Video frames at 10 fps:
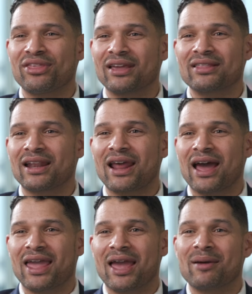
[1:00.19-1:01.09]
think that
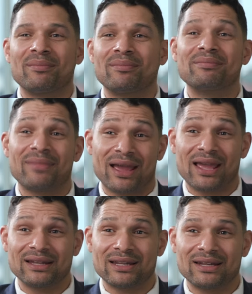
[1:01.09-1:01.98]
I am my
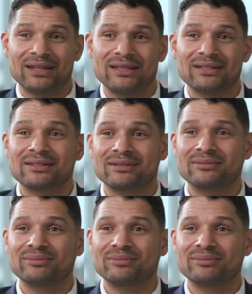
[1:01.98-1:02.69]
identities,